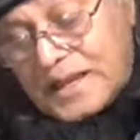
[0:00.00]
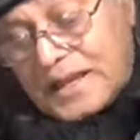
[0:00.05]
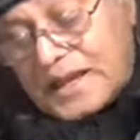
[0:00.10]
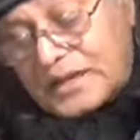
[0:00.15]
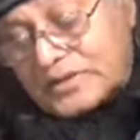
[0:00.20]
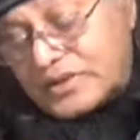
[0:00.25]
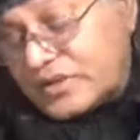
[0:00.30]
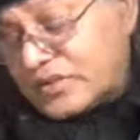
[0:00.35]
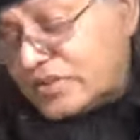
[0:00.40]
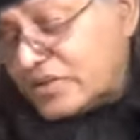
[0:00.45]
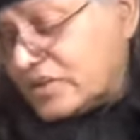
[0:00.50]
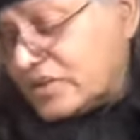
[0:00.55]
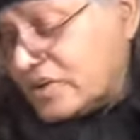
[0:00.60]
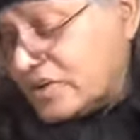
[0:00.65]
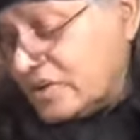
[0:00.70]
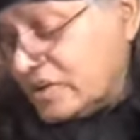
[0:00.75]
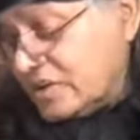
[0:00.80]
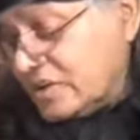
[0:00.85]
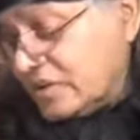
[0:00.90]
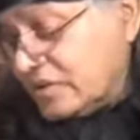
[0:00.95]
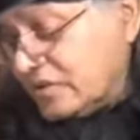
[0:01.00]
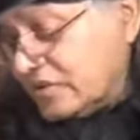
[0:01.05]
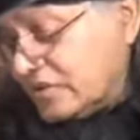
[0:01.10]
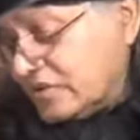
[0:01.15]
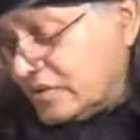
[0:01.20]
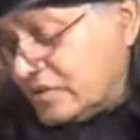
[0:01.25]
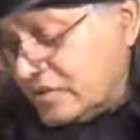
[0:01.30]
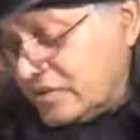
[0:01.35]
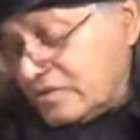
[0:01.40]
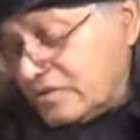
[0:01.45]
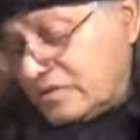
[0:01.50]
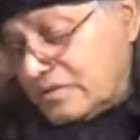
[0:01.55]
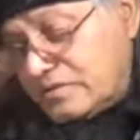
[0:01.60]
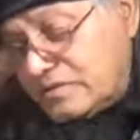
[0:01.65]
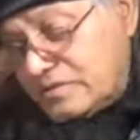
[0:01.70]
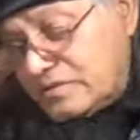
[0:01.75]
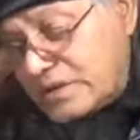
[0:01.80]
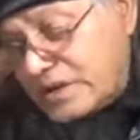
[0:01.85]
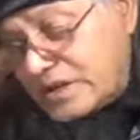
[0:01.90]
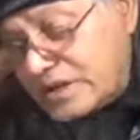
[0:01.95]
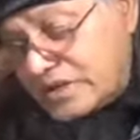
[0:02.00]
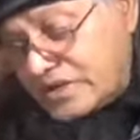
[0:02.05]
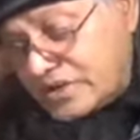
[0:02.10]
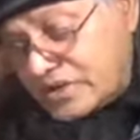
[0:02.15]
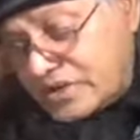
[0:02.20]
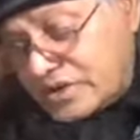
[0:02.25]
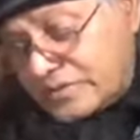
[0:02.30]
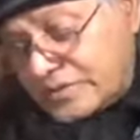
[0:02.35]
Now, this edition